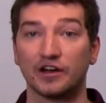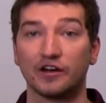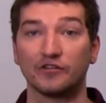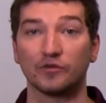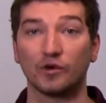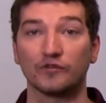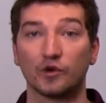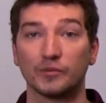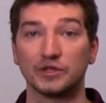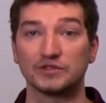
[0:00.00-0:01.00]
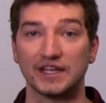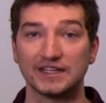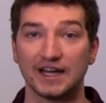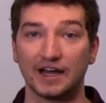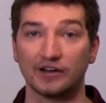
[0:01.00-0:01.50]
of
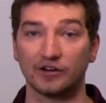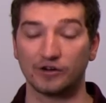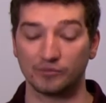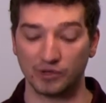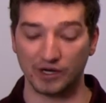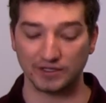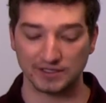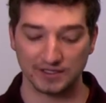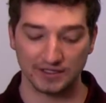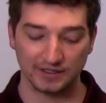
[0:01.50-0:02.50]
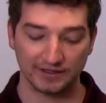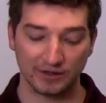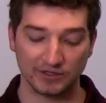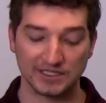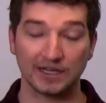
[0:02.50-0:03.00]
1,4-butane diol product
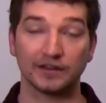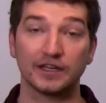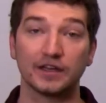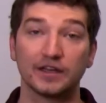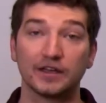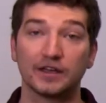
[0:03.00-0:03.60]
that we're selling.